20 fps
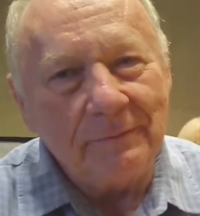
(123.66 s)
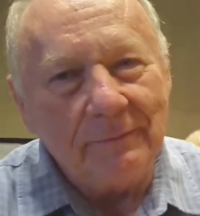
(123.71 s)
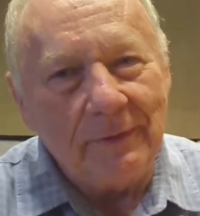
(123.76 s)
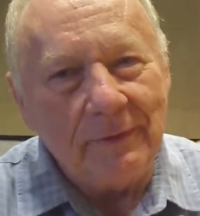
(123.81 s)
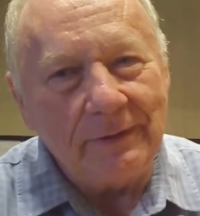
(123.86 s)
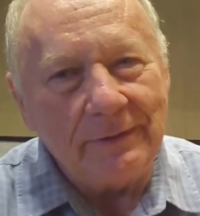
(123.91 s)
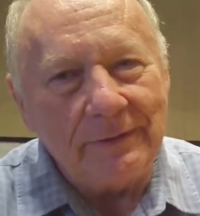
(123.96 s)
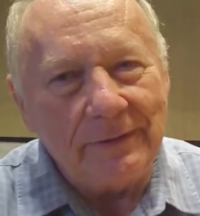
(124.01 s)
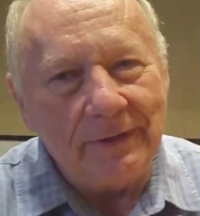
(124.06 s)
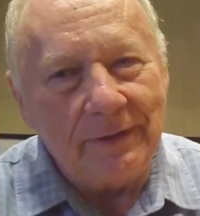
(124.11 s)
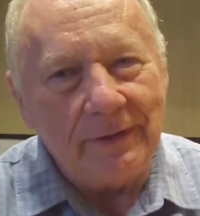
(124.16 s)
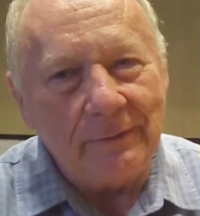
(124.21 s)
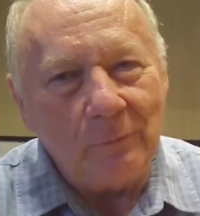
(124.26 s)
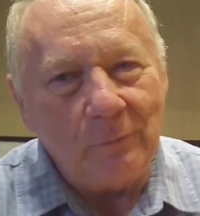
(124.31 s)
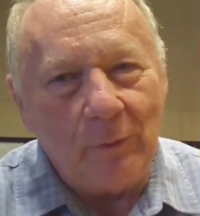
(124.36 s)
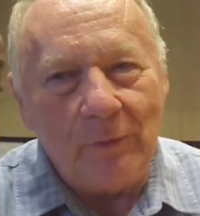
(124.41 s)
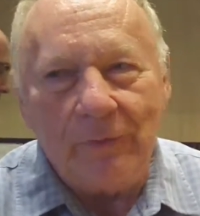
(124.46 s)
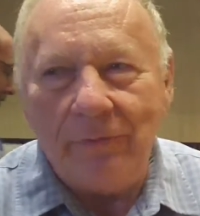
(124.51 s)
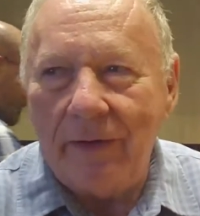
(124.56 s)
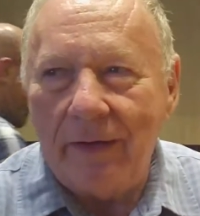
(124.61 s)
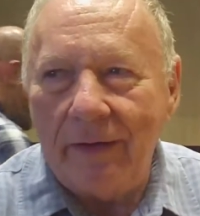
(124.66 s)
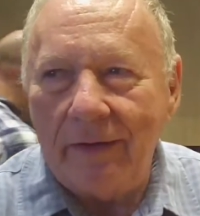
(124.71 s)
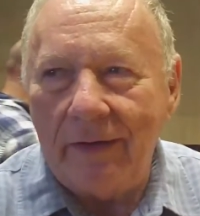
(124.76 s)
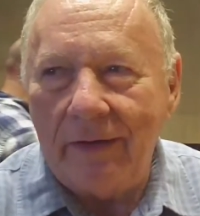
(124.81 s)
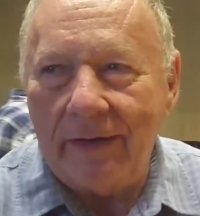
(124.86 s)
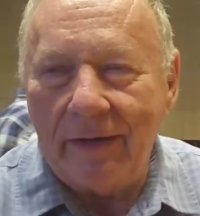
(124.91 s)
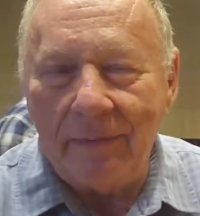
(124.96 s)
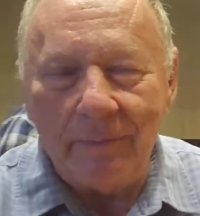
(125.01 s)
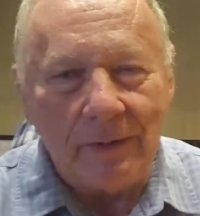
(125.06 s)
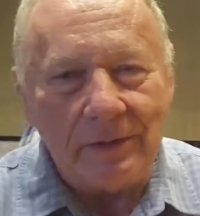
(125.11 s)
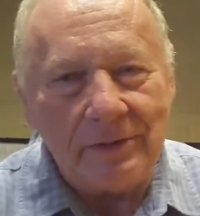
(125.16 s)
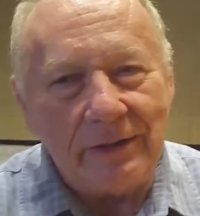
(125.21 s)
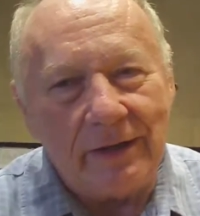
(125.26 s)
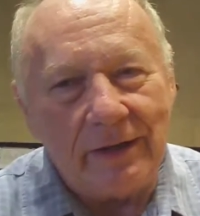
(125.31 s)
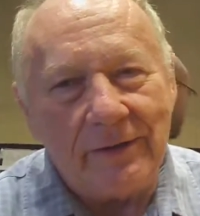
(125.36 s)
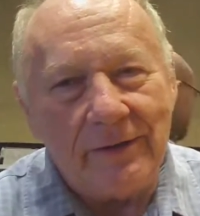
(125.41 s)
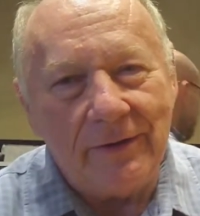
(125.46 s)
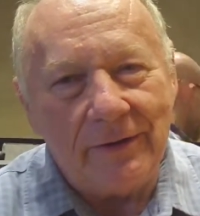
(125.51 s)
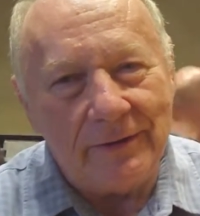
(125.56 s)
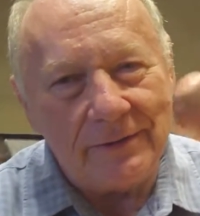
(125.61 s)
But uh, we found out how much
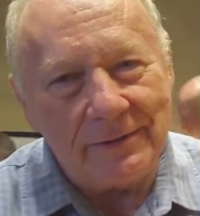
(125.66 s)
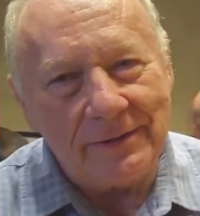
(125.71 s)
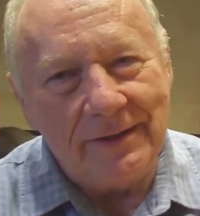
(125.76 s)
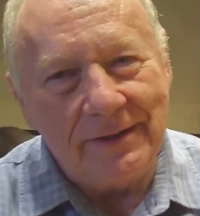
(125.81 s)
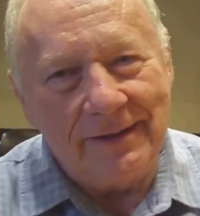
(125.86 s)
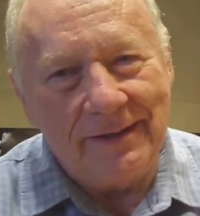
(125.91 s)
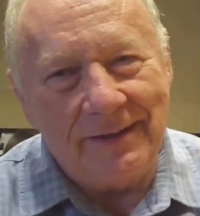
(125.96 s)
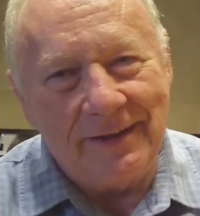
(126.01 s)
that cost,